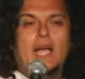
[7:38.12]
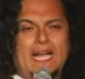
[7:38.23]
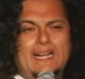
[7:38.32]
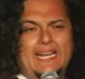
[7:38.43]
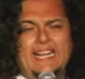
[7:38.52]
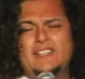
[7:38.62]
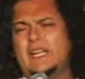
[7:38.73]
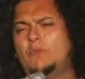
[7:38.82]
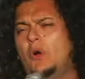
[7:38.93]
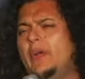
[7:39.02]
At least
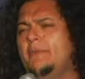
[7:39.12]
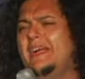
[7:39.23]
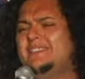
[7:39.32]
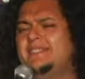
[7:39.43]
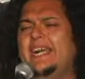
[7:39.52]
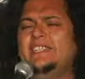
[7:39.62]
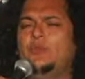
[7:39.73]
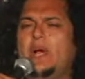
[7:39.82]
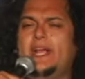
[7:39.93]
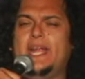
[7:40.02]
I'm wearing my size
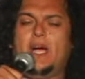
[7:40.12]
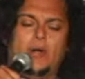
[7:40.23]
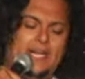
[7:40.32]
right now.